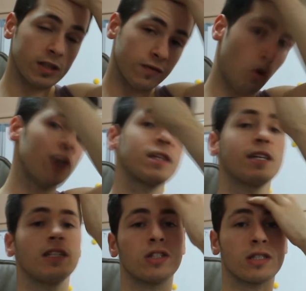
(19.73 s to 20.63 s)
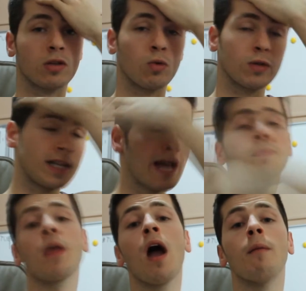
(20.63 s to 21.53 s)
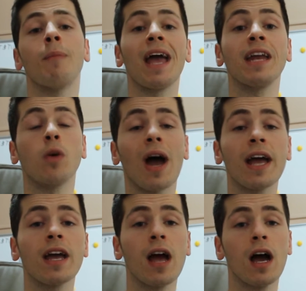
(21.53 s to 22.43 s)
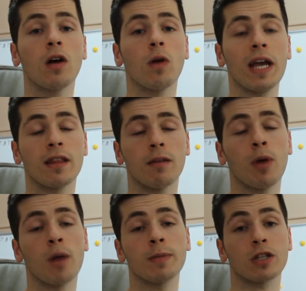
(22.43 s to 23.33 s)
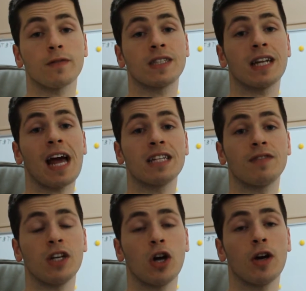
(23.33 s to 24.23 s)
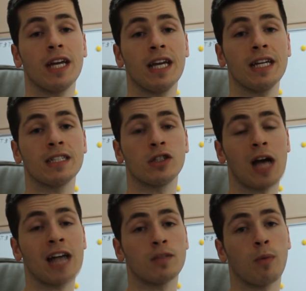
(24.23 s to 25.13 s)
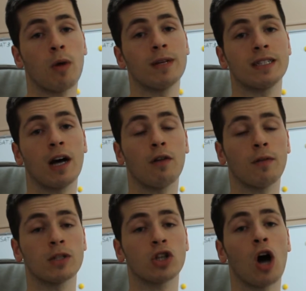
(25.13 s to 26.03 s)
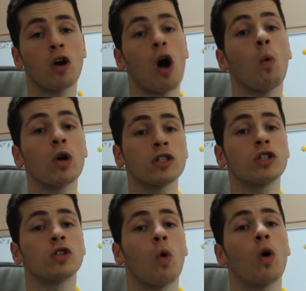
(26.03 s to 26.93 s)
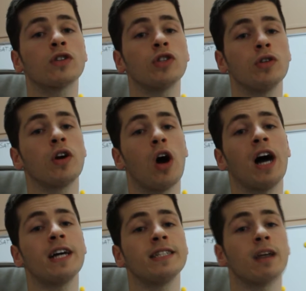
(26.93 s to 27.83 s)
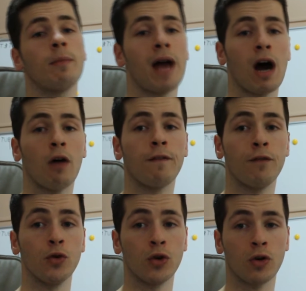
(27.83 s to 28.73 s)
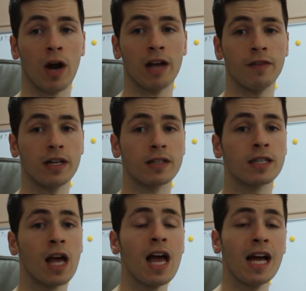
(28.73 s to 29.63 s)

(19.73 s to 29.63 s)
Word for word: It's finally just cooling down. But anyway, the purpose of today's video is, as you probably tell from the title, I wanted to talk to you guys about food cravings.